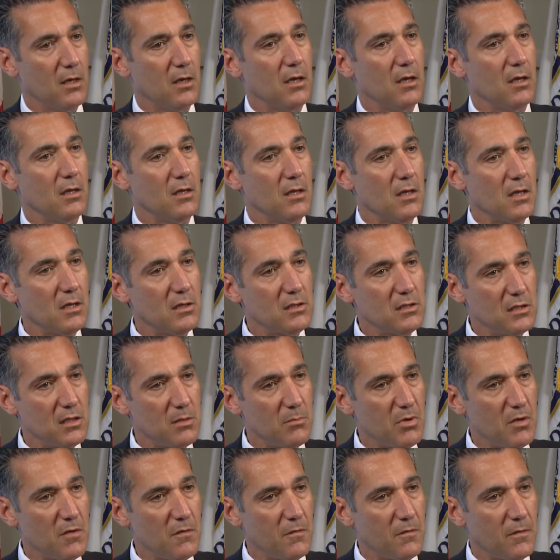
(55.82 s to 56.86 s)
It needs
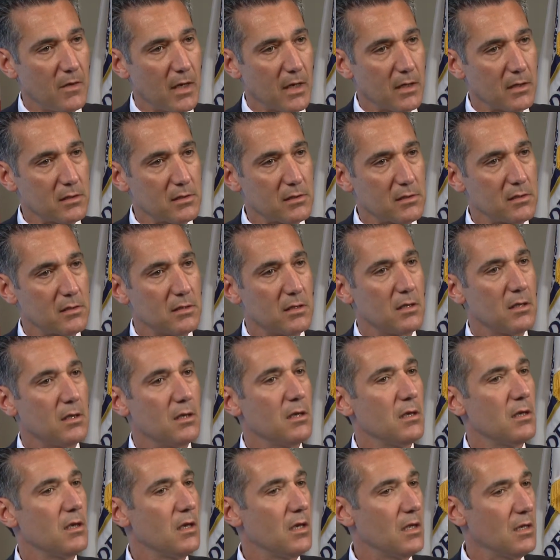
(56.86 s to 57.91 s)
to be fixed.
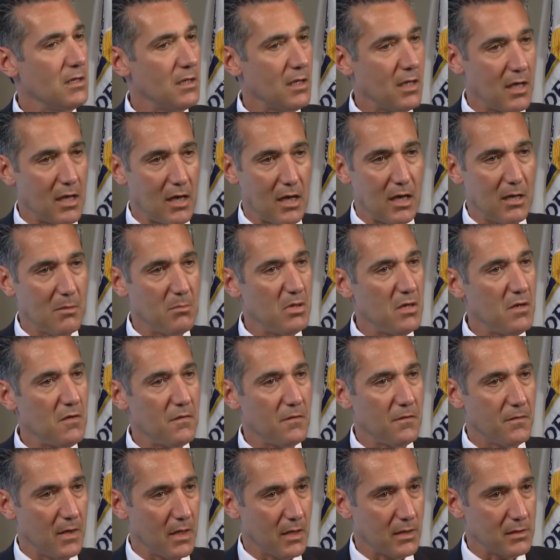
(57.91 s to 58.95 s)
It can be
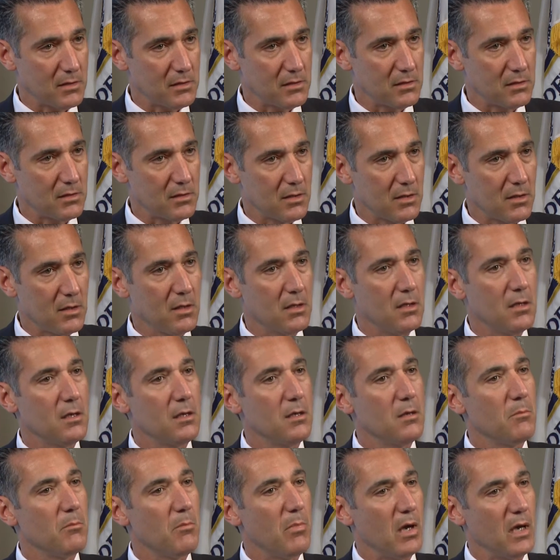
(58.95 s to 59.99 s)
fixed
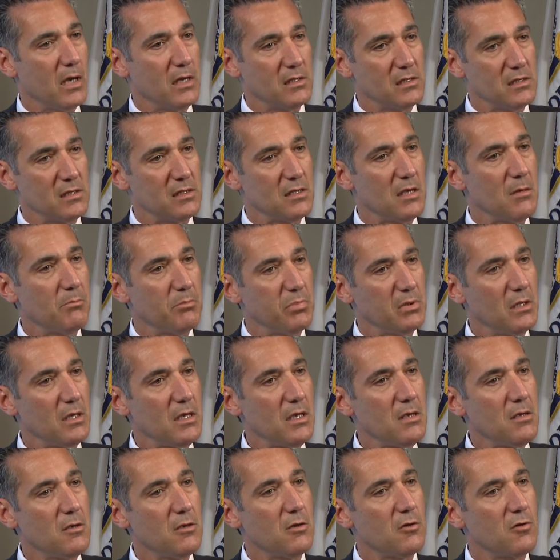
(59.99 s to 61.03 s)
by
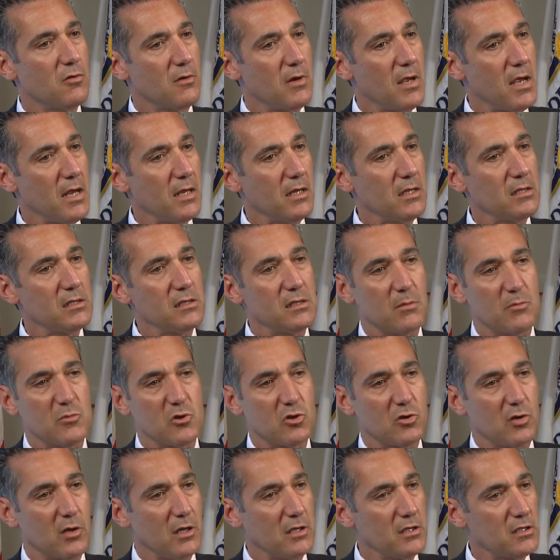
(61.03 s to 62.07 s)
simply creating some
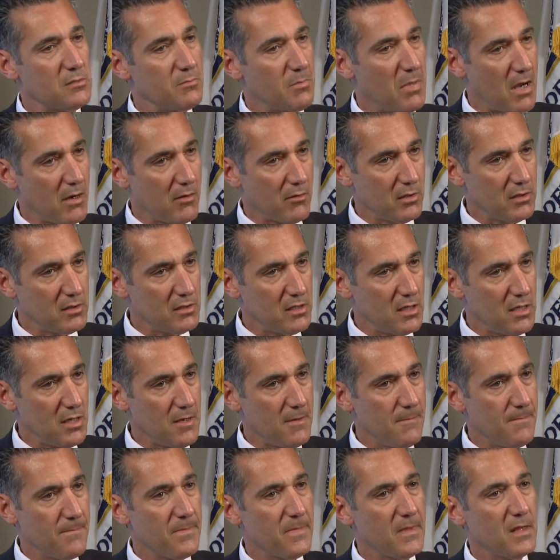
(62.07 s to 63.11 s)

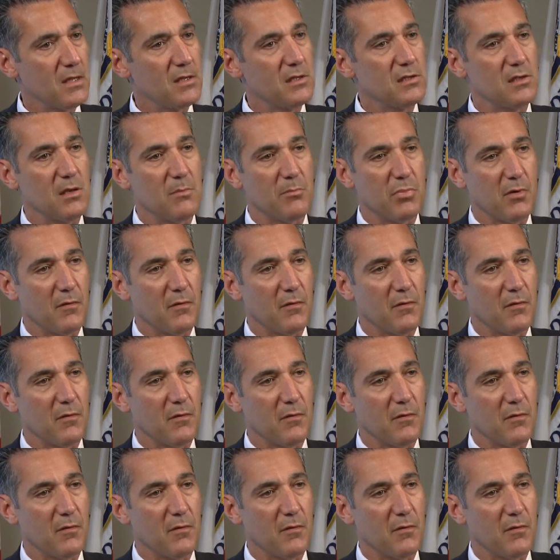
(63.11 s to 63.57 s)
transparency, some